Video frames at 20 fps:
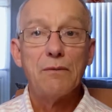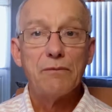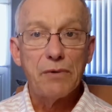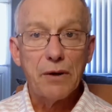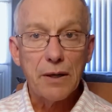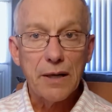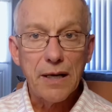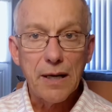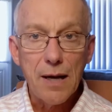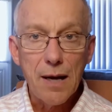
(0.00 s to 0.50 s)

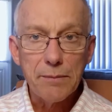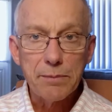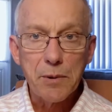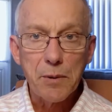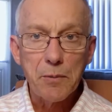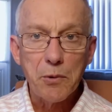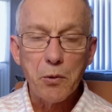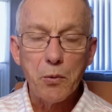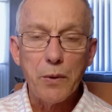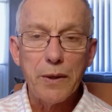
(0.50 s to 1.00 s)
very
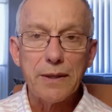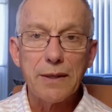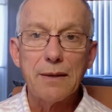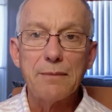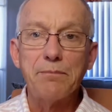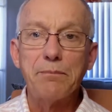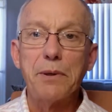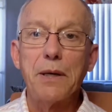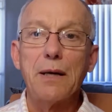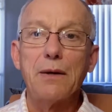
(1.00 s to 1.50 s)
comfortable with
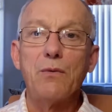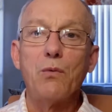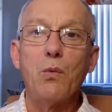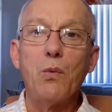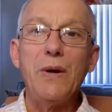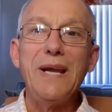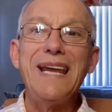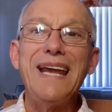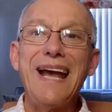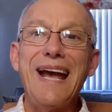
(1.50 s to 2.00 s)
it, but
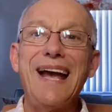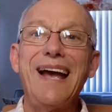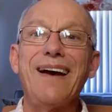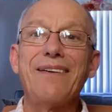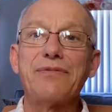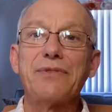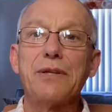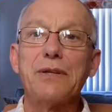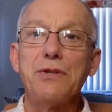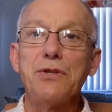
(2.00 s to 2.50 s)
we
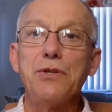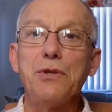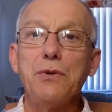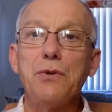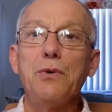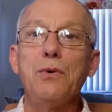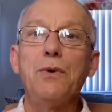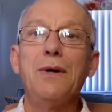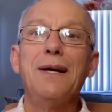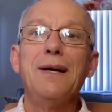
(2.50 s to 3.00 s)
have to
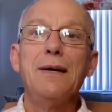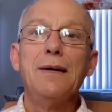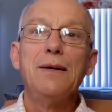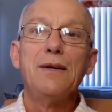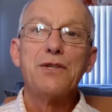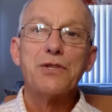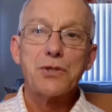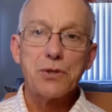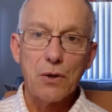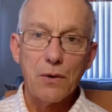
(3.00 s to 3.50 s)
do
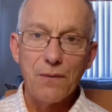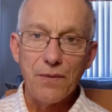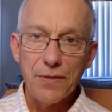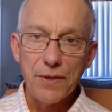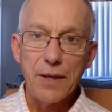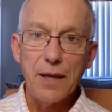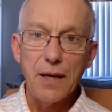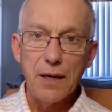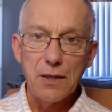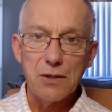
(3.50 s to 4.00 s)
certain
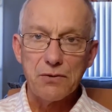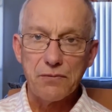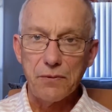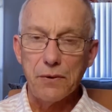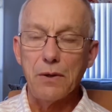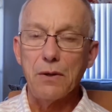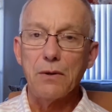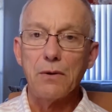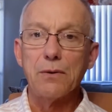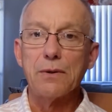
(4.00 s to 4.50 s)
things for
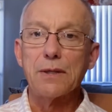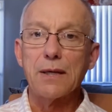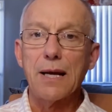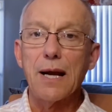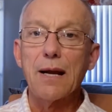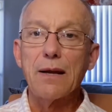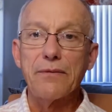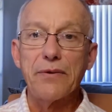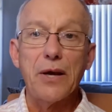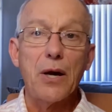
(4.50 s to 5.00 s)
you to
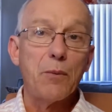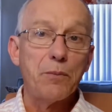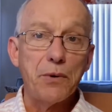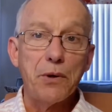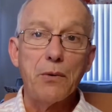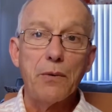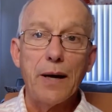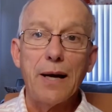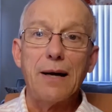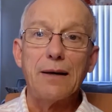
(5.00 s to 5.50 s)
kind of help
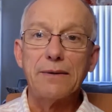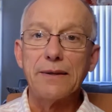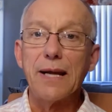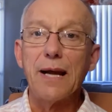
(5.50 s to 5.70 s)
you out.